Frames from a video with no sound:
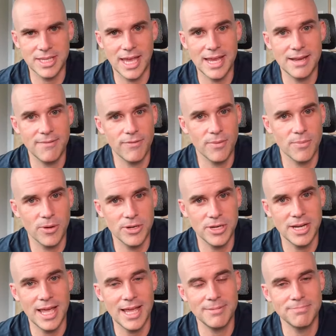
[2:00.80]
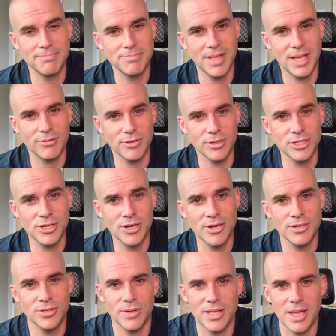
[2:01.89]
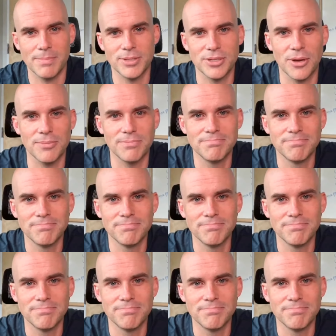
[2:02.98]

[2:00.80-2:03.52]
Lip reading: gait from Run DNA. Thanks for listening. Enjoy the episode.